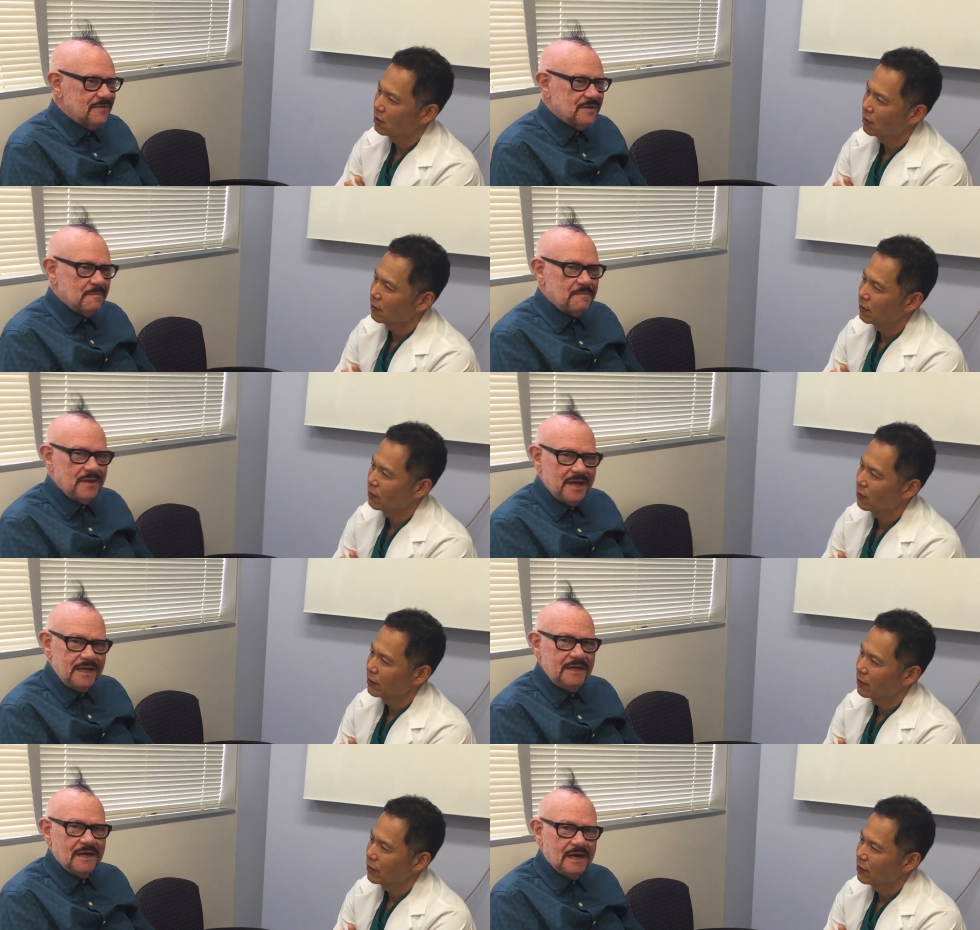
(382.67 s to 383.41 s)
Speaker 1: The
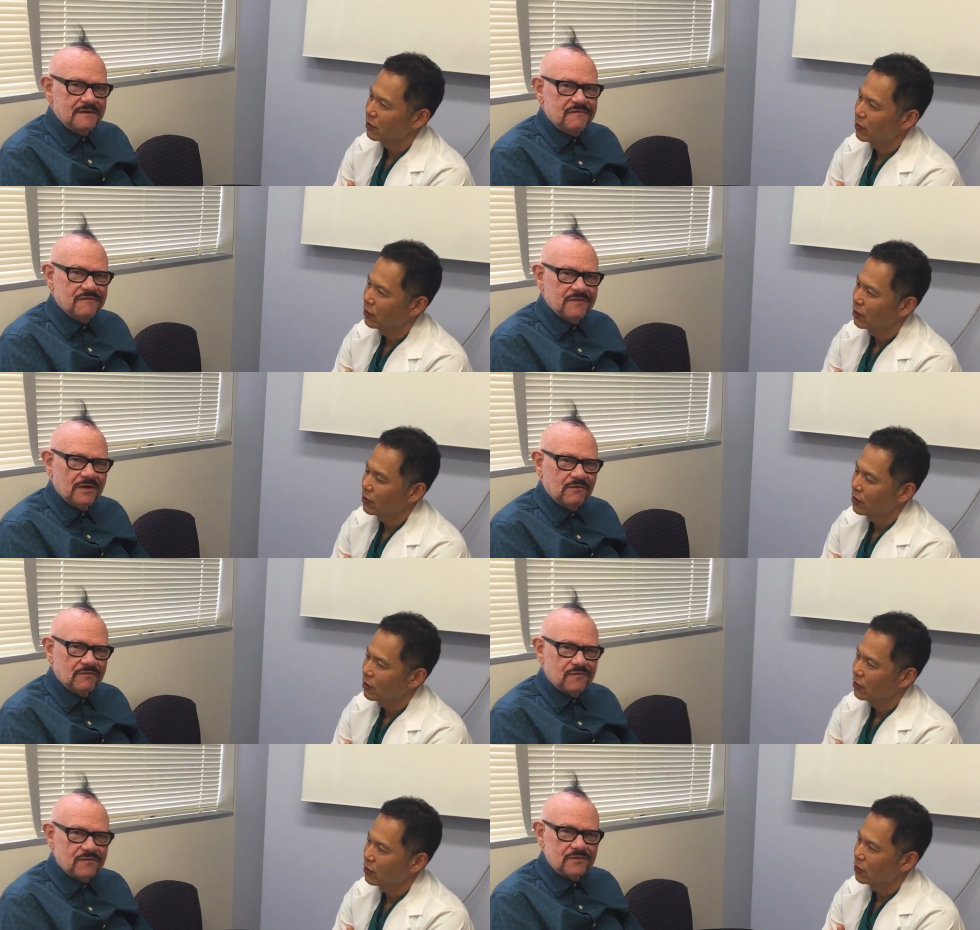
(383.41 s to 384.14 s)
pain I
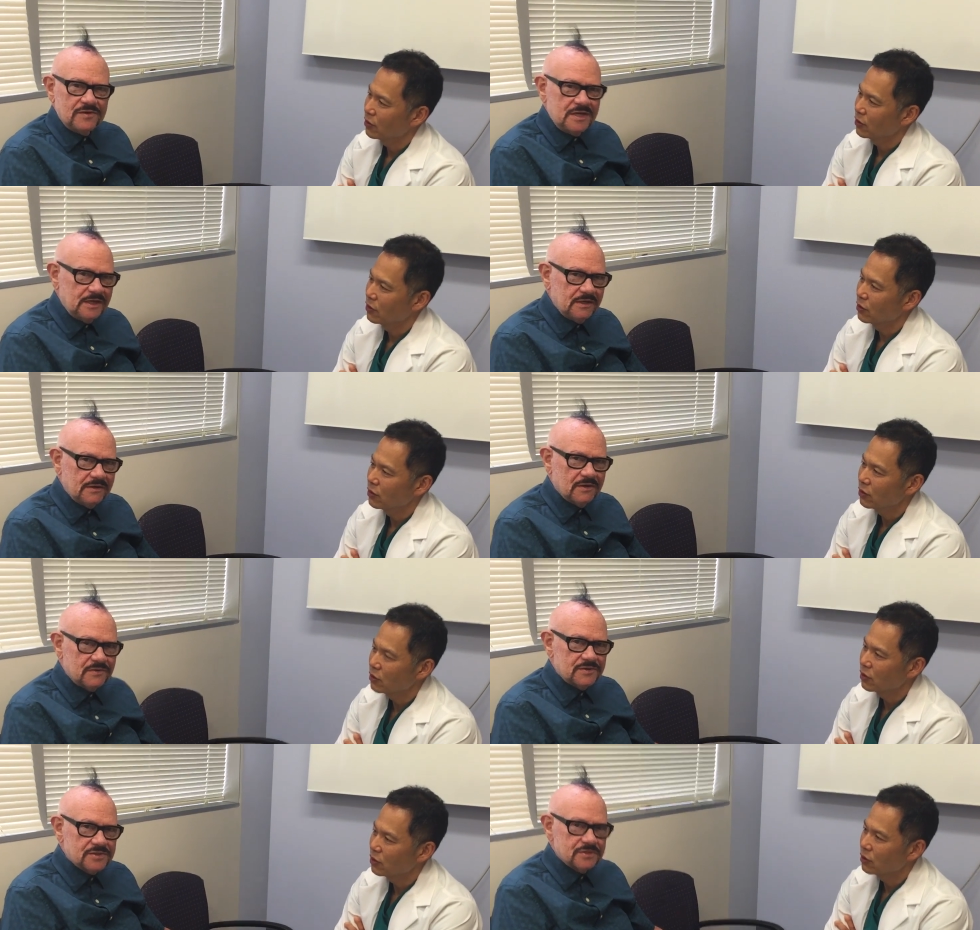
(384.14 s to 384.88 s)
felt for
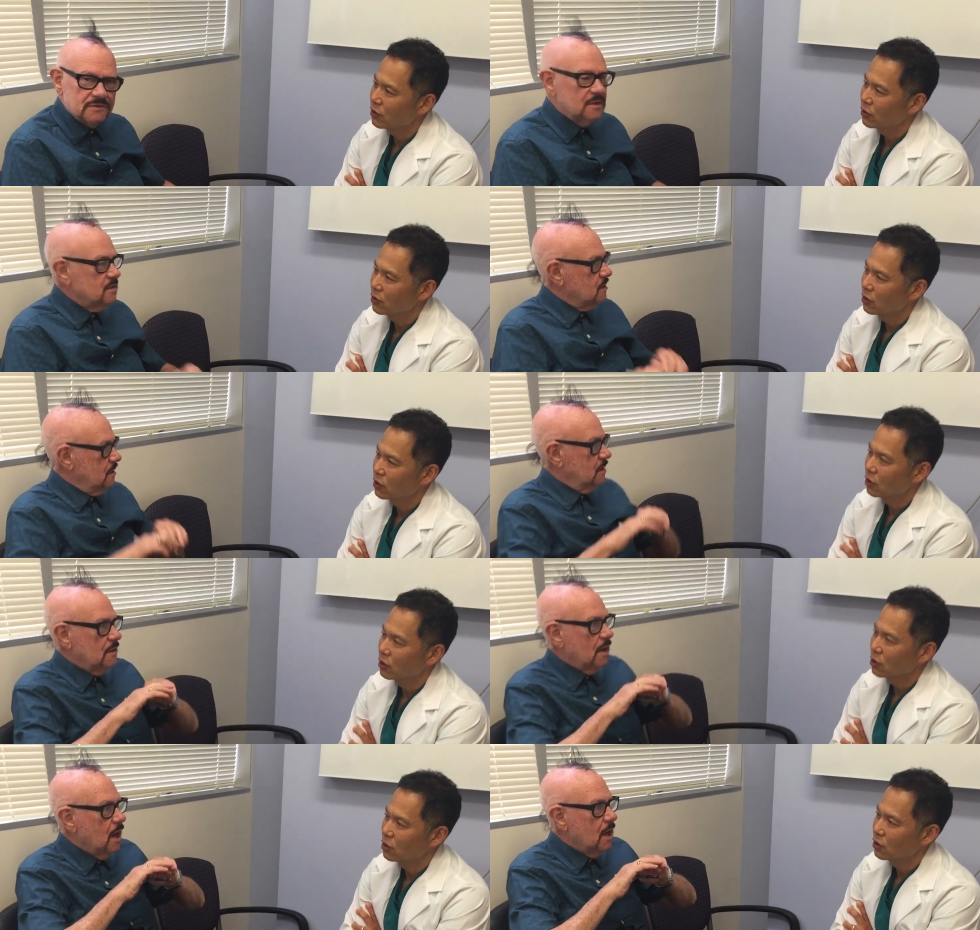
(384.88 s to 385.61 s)
years
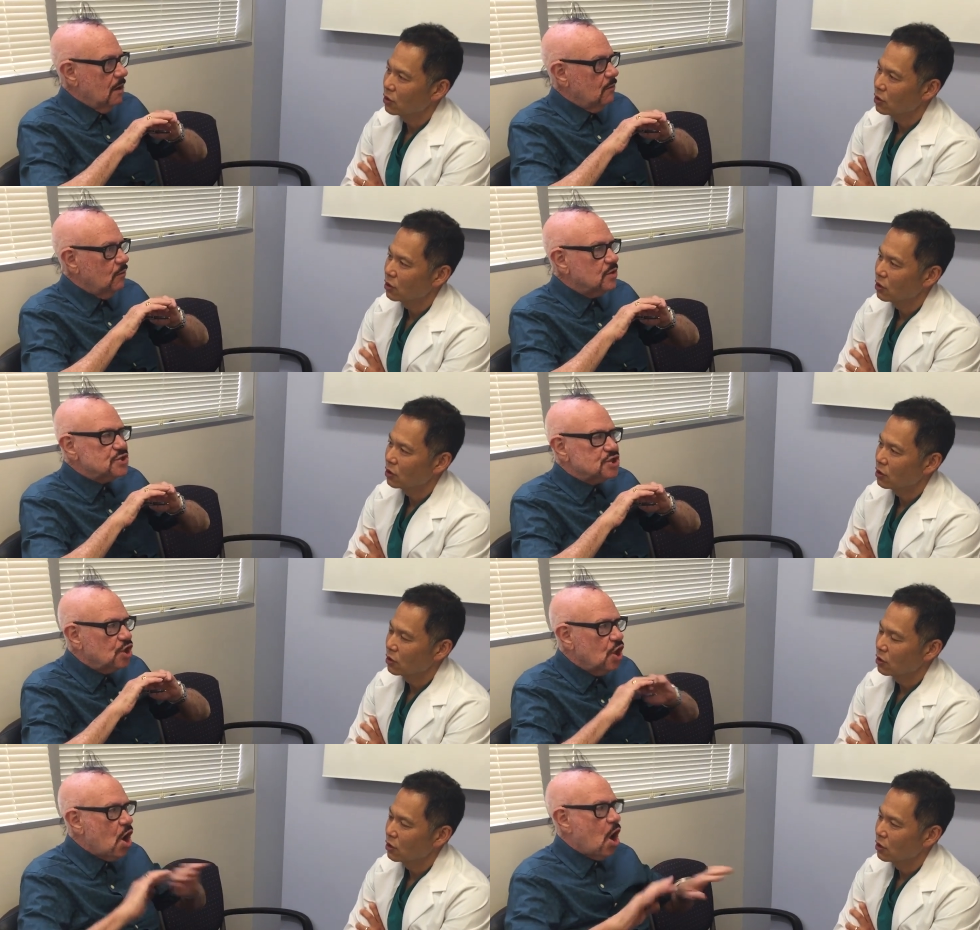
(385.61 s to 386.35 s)

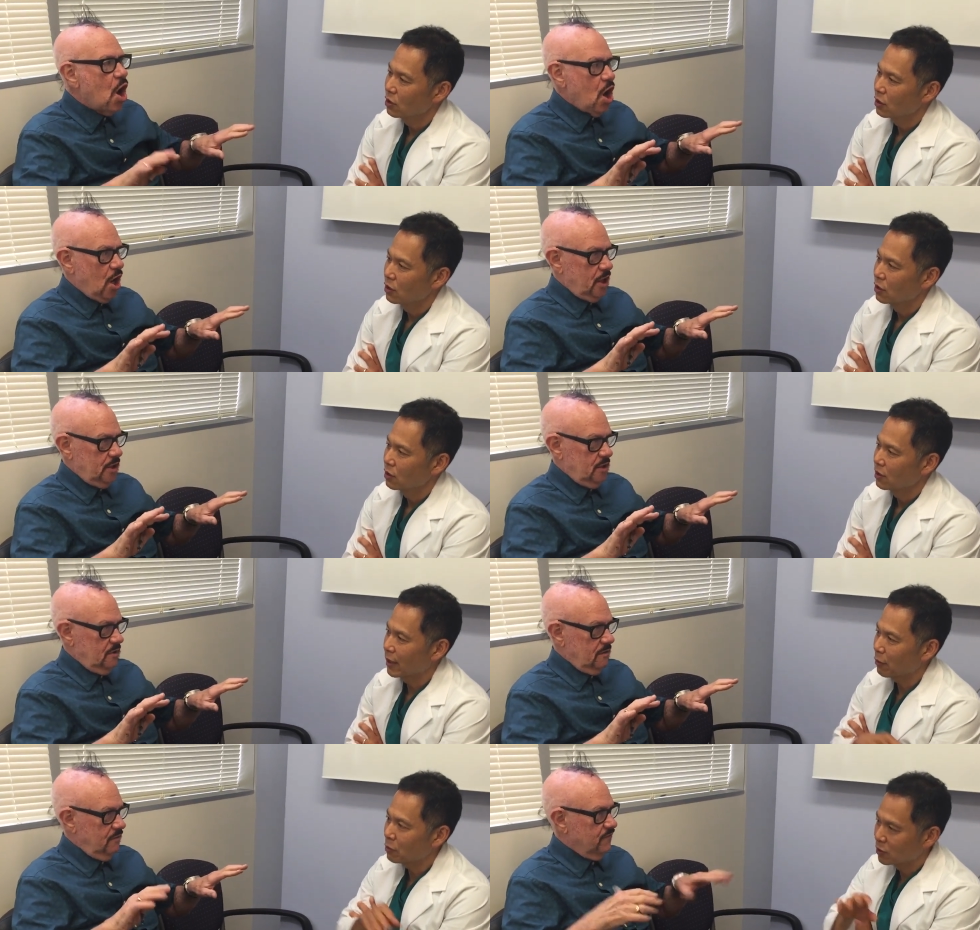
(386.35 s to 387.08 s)
was
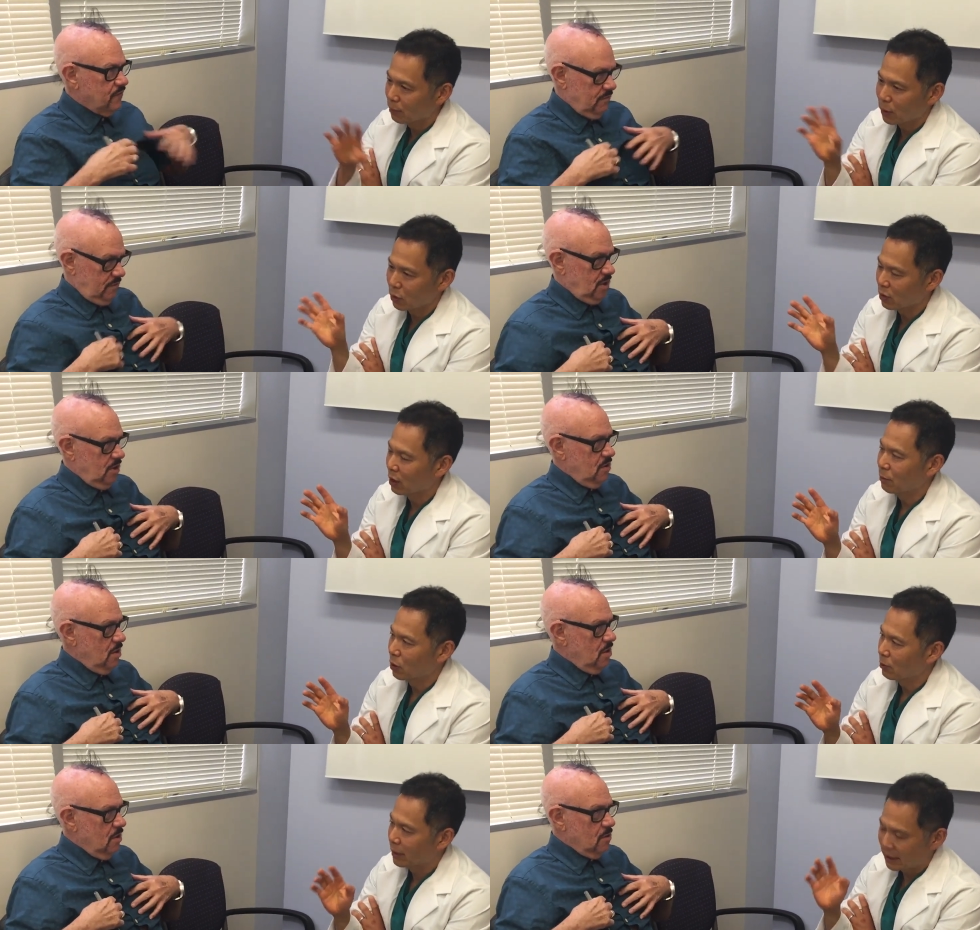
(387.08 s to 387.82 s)
gone. That was the bone
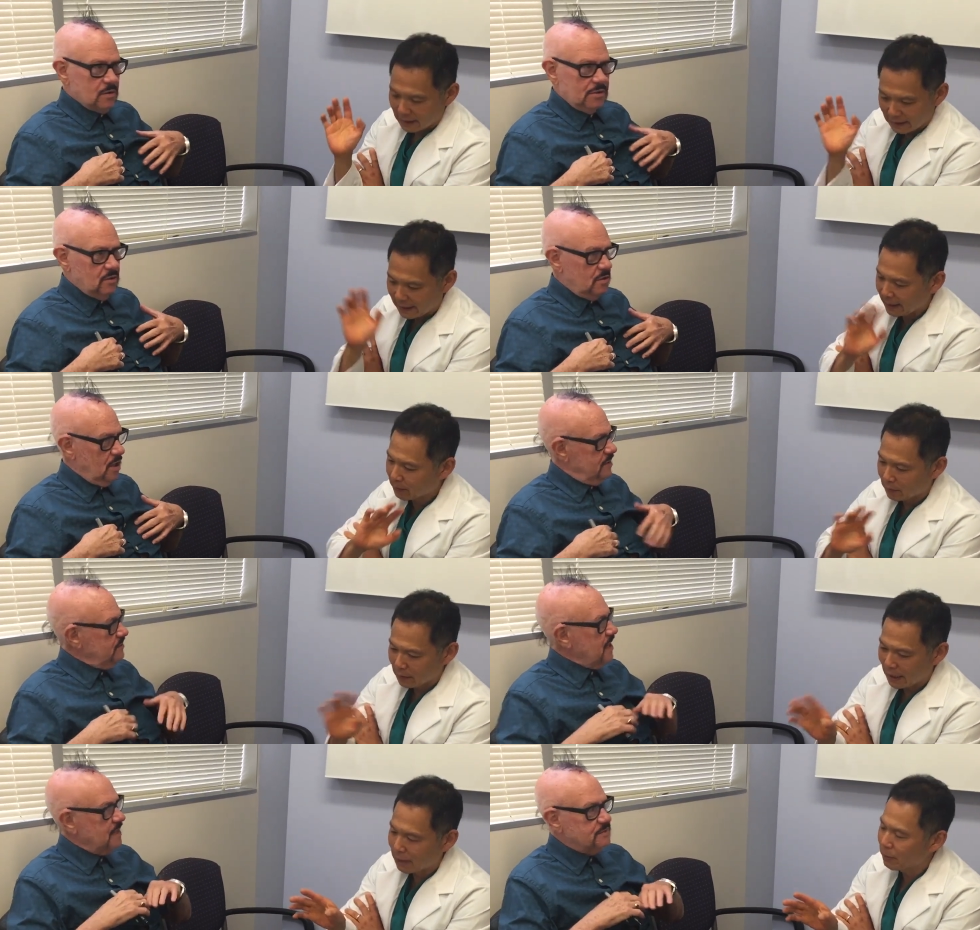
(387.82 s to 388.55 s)
on bone pain. That,
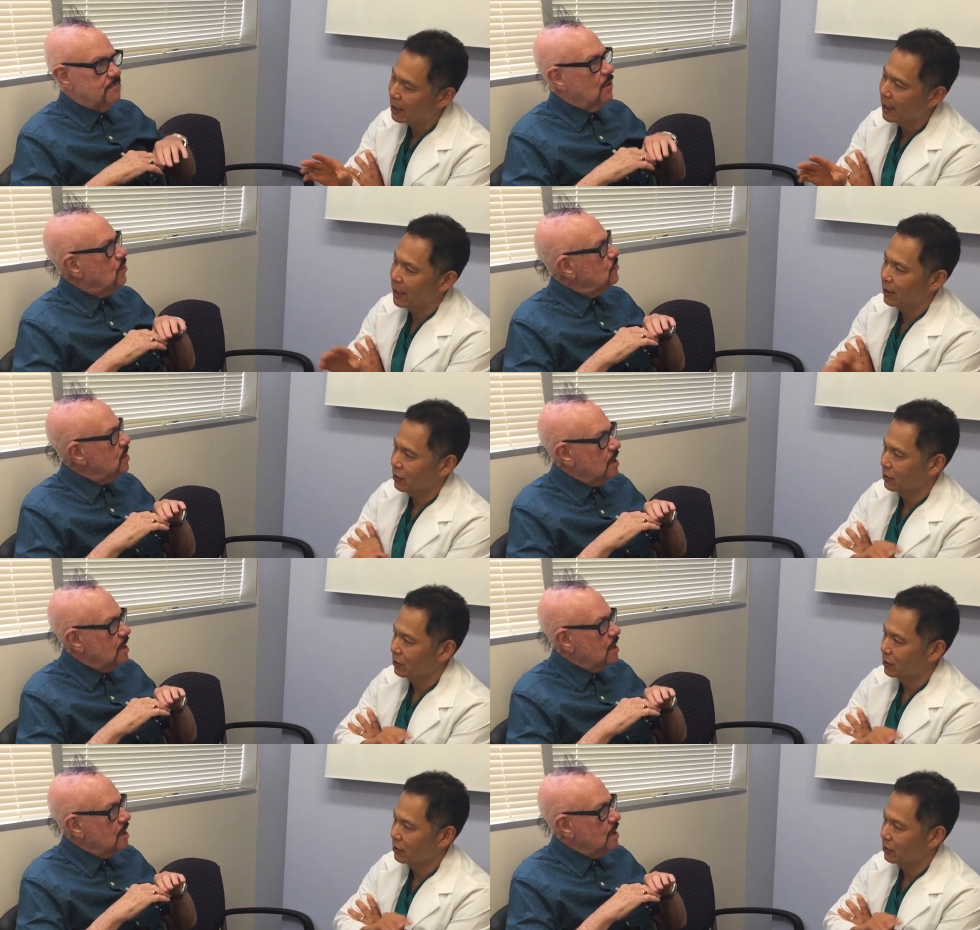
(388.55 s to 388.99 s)
right. that, that bone